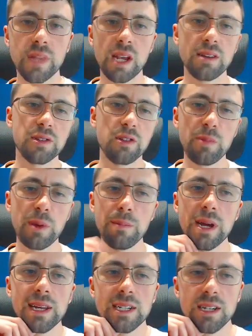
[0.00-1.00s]
So I've been
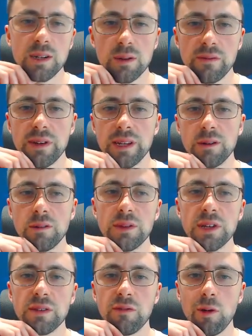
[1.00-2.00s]
meaning to do a video on
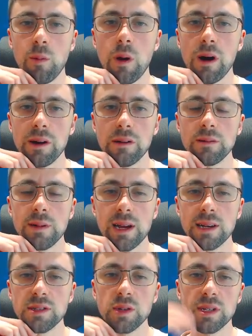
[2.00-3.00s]
this for a while,
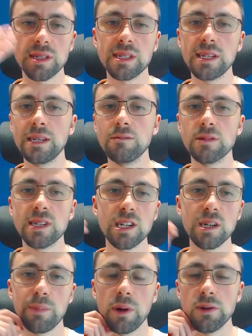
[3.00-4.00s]
and as you can see, it was
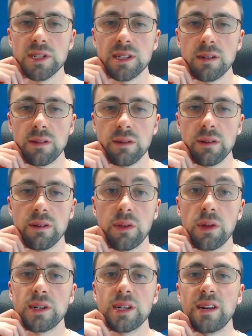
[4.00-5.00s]
actually posted on the
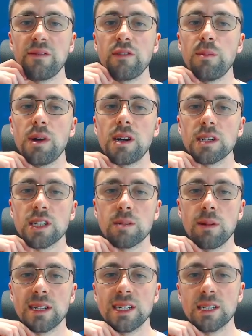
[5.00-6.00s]
13th of March
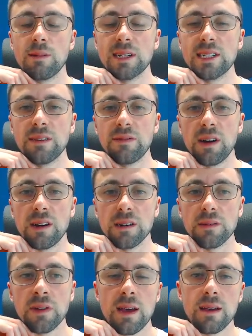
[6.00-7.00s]

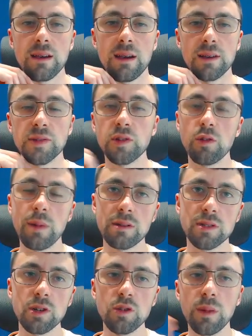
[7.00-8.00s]
2025, uh, so
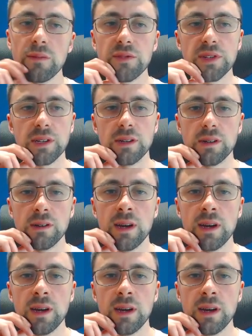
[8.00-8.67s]
about two months ago,